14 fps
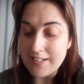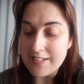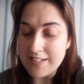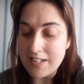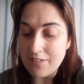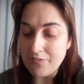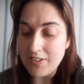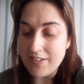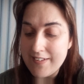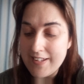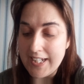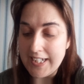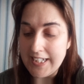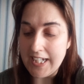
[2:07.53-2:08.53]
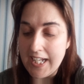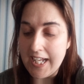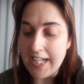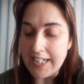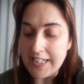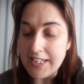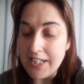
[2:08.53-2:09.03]
70
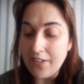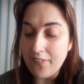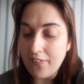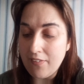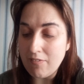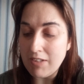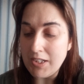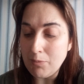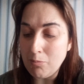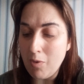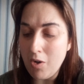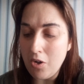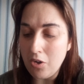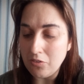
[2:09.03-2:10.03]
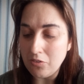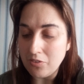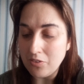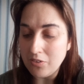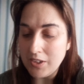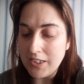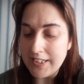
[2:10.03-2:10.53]
A31
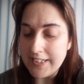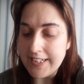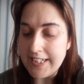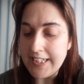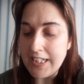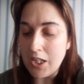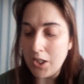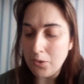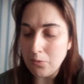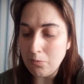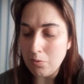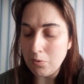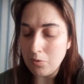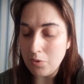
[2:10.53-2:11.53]
Neo